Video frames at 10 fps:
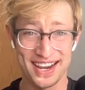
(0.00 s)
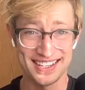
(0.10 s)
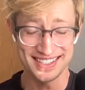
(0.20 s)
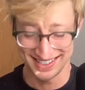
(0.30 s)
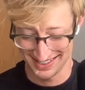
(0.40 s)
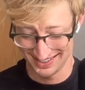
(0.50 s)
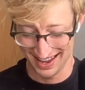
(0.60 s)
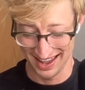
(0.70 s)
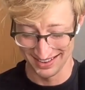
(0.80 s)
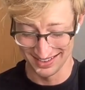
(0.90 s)
Race
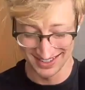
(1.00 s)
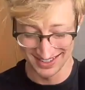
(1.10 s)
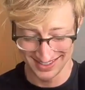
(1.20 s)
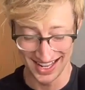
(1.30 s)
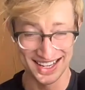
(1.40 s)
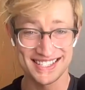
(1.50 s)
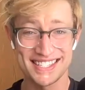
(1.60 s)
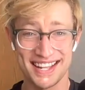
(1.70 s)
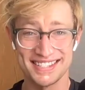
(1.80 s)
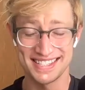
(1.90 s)
and mm-hmm. selling
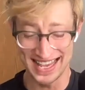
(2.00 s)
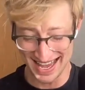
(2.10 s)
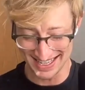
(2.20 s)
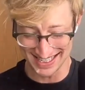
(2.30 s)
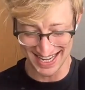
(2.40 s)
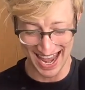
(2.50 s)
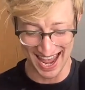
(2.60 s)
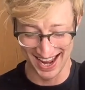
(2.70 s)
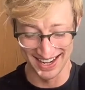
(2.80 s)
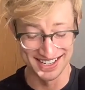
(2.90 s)
sunset
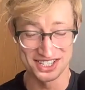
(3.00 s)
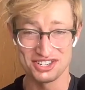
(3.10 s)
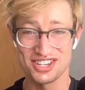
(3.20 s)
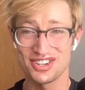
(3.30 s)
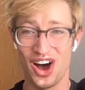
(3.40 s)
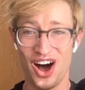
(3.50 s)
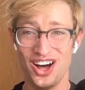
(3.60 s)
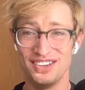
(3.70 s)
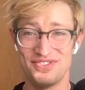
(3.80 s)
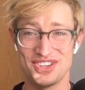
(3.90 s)
and yes. just
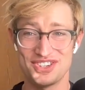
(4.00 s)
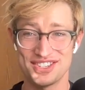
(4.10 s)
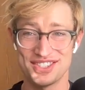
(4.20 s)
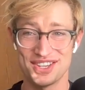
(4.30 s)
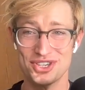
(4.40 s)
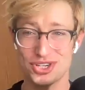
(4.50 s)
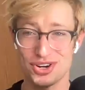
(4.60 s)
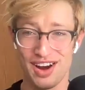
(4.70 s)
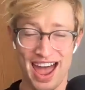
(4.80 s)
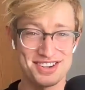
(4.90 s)
all of the just the
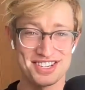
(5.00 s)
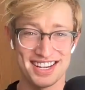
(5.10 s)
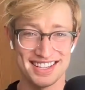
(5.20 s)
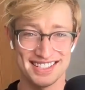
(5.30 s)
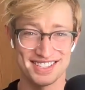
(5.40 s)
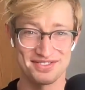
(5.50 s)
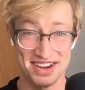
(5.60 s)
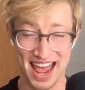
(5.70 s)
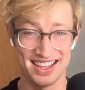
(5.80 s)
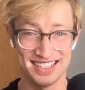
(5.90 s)
trashiest
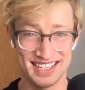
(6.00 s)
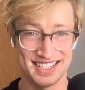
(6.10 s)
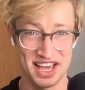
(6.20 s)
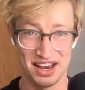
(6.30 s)
reality mm-hmm.